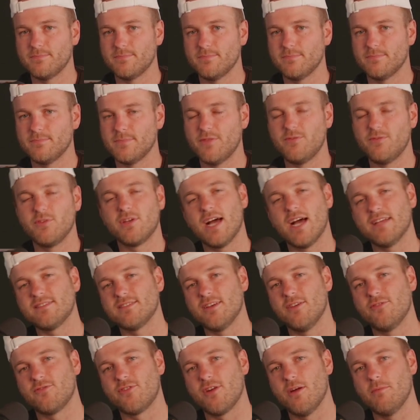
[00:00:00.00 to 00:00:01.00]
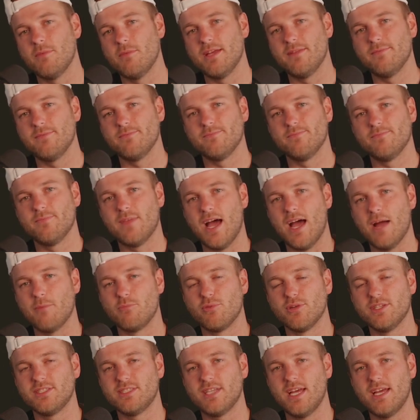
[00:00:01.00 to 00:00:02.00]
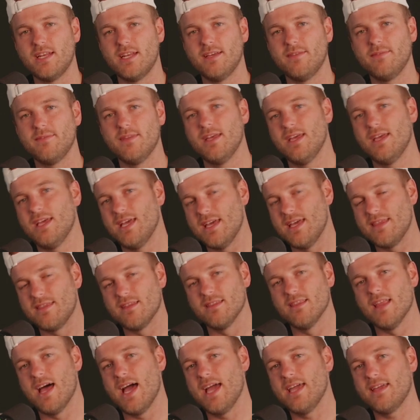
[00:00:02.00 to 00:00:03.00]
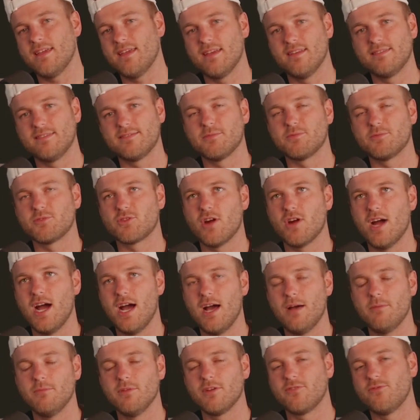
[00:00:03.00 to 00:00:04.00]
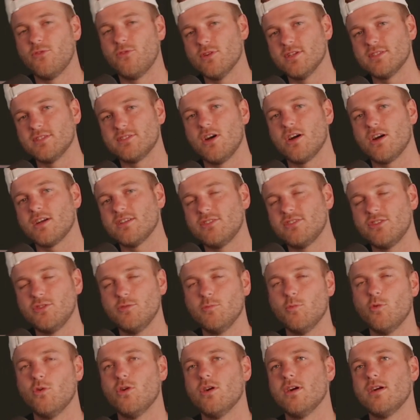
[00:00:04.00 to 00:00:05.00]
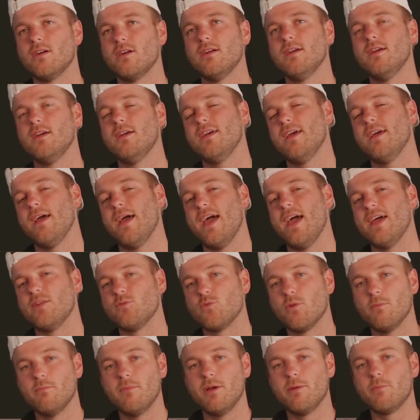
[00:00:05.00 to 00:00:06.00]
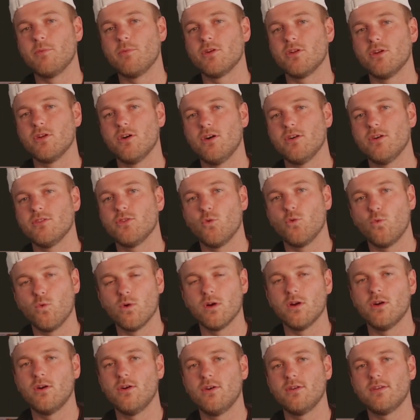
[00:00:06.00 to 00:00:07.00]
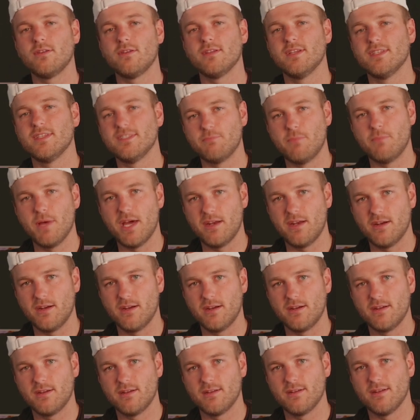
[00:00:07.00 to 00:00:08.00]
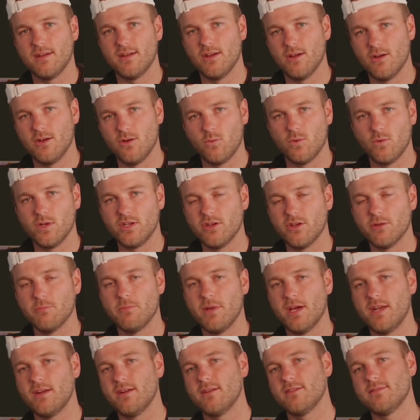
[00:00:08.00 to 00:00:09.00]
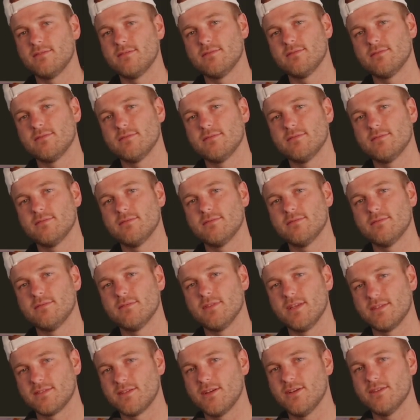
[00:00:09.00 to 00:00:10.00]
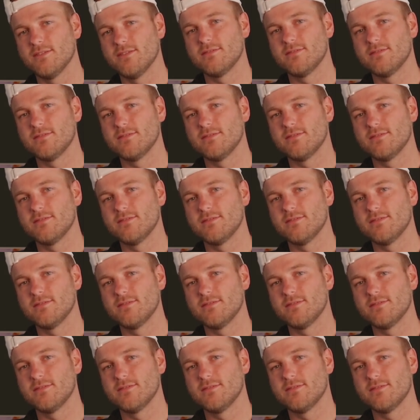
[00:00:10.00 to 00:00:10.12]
If you got something from it, I appreciate it. Hit the like, hit subscribe. Look forward to talking to you more. And remember, y'all, the world is better when you're better. Let's go.